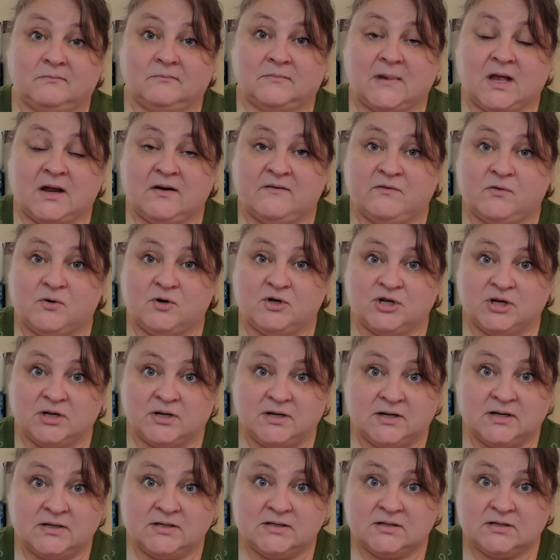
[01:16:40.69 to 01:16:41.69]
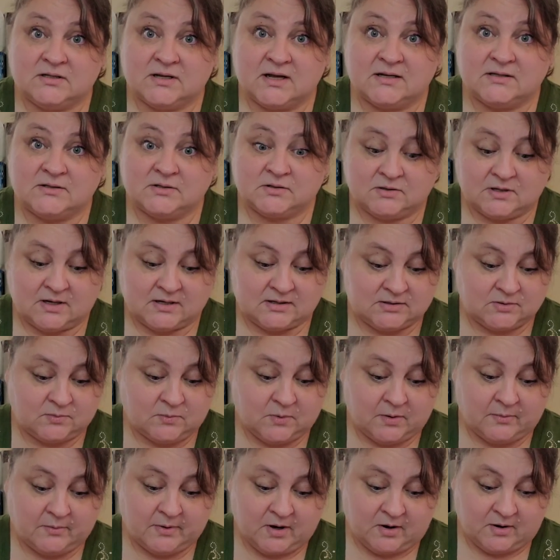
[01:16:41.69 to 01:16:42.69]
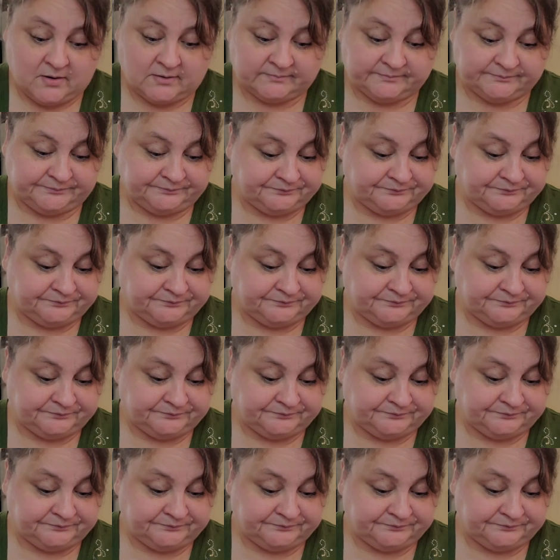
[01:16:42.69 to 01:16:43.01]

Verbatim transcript: unfortunately, it's, that's, that's where we are.